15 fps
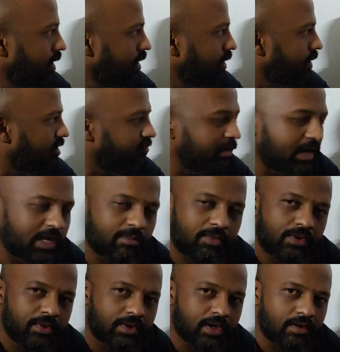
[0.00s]
I've been able
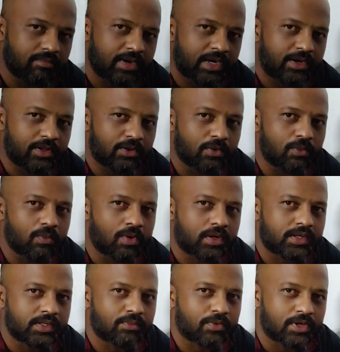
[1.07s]
to convey to you
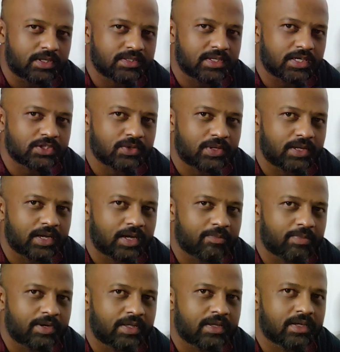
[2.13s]
what is actually
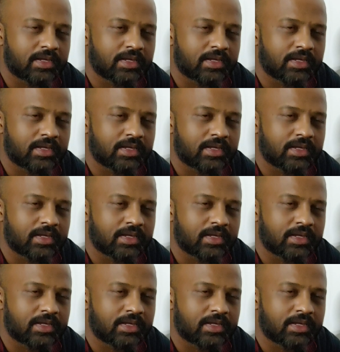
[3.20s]
happening.